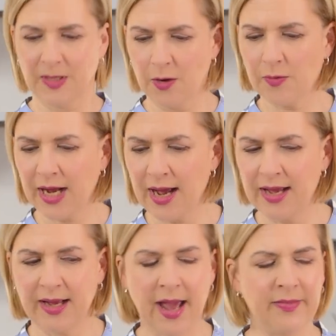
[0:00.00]

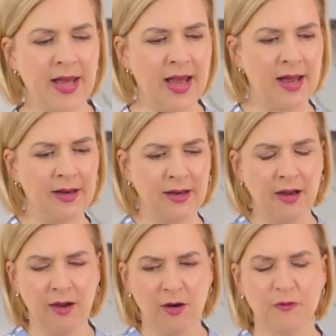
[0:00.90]
Okay, and then
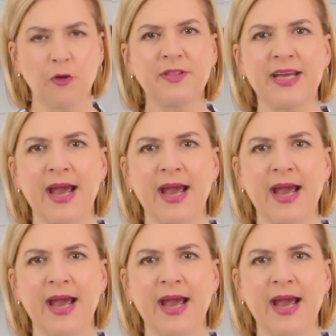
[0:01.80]
for the